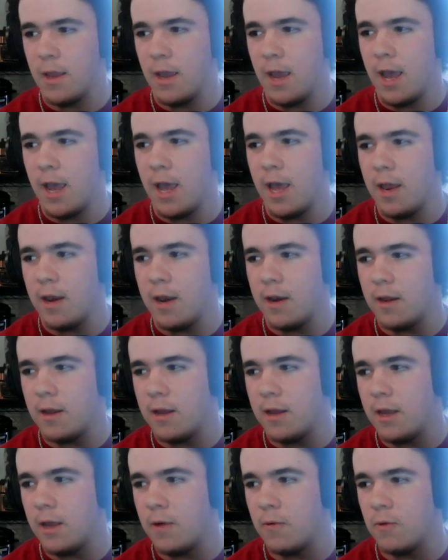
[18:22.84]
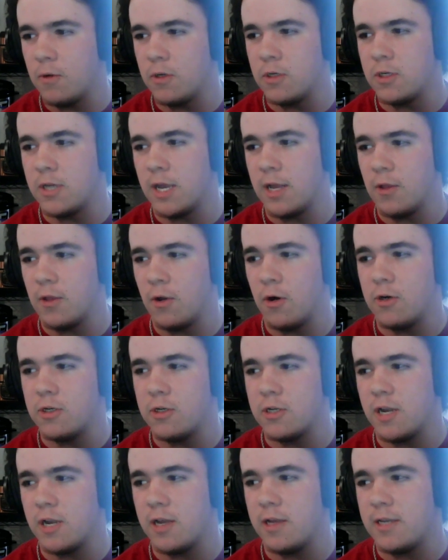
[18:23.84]
and it was a
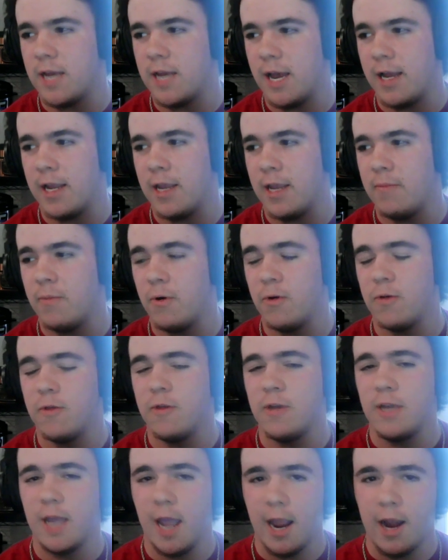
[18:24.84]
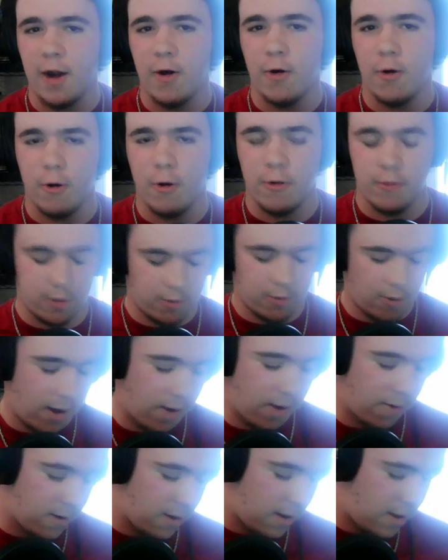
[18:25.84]
large-scale attack in both the air on the
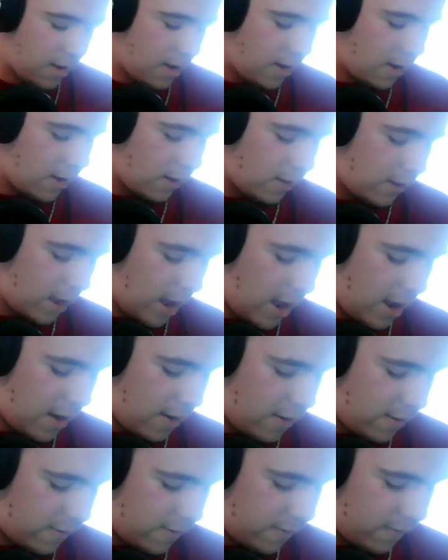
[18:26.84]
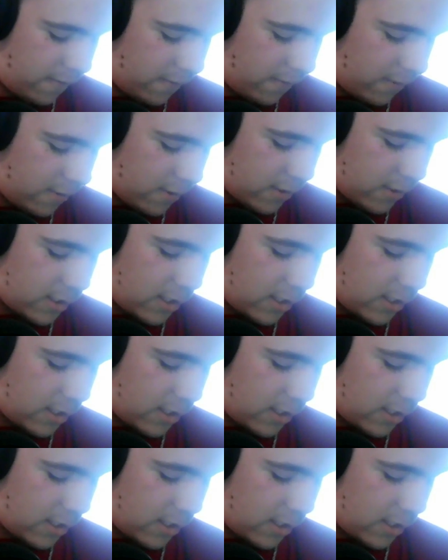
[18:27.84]
ground. A lot of the